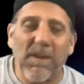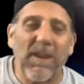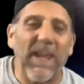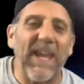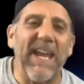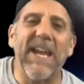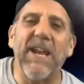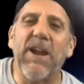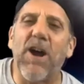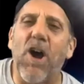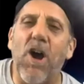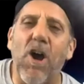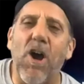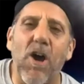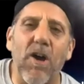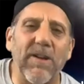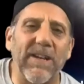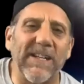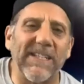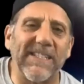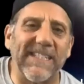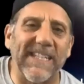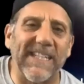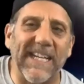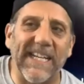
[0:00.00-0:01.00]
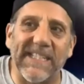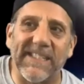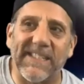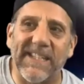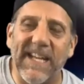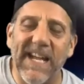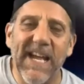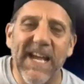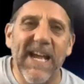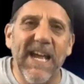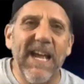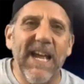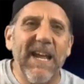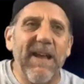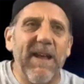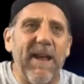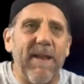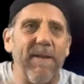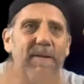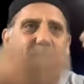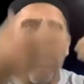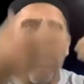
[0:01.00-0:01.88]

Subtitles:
and harnesses in